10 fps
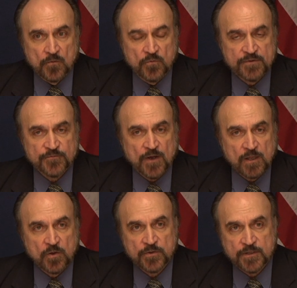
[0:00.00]
We
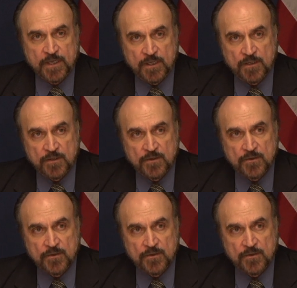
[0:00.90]
followed the